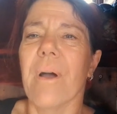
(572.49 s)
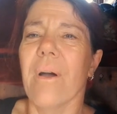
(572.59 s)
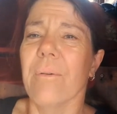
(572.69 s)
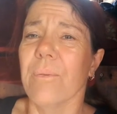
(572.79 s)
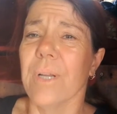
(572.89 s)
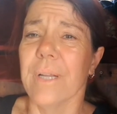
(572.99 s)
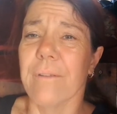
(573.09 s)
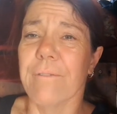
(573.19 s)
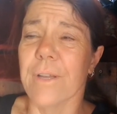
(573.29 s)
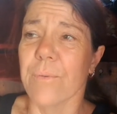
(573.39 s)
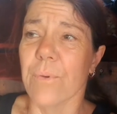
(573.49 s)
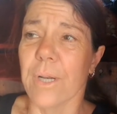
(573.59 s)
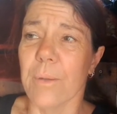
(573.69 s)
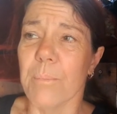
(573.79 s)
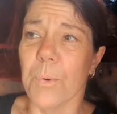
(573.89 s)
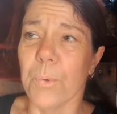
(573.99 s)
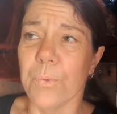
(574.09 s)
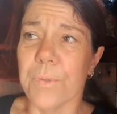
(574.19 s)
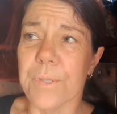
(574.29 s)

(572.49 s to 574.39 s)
I really found really important,